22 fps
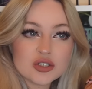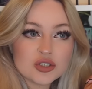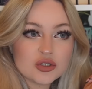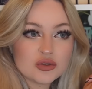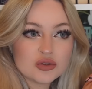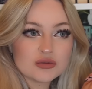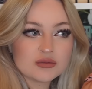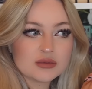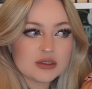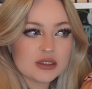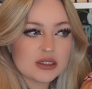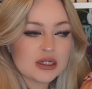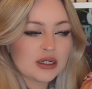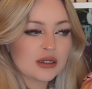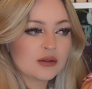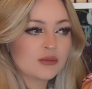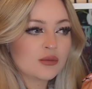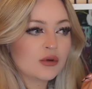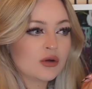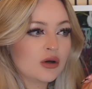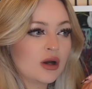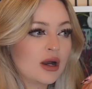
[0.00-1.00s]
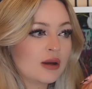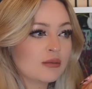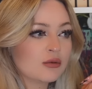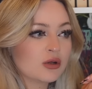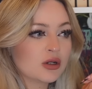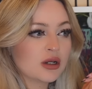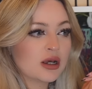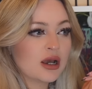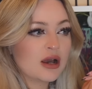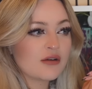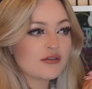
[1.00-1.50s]
to do some reading but I'm
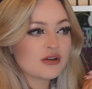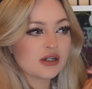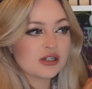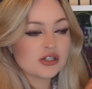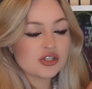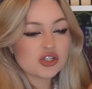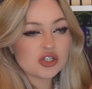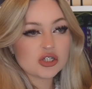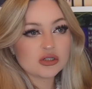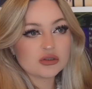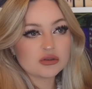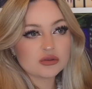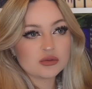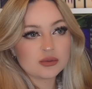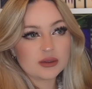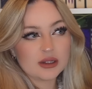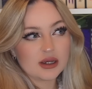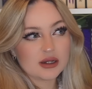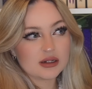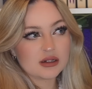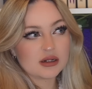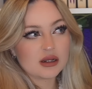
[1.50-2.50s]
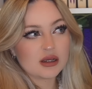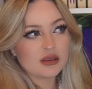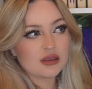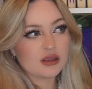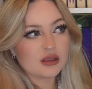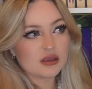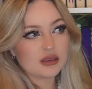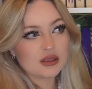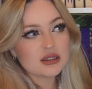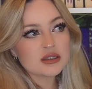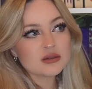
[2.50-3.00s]
gonna have a nice chilled weekend I
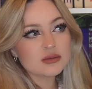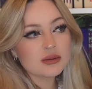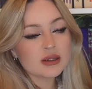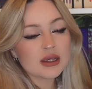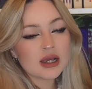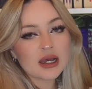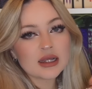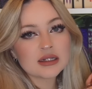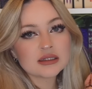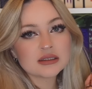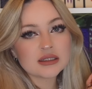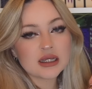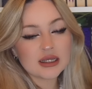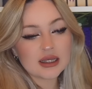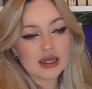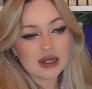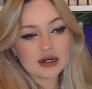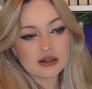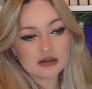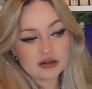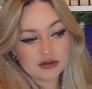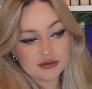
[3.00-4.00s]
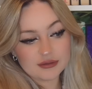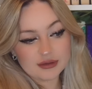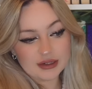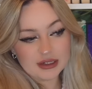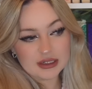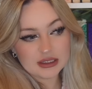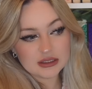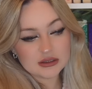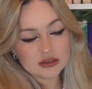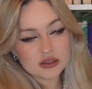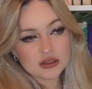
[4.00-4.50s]
think this weekend and get a lot of
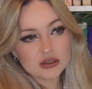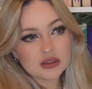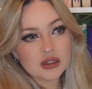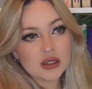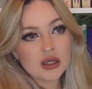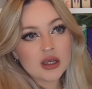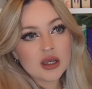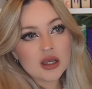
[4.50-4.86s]
reading done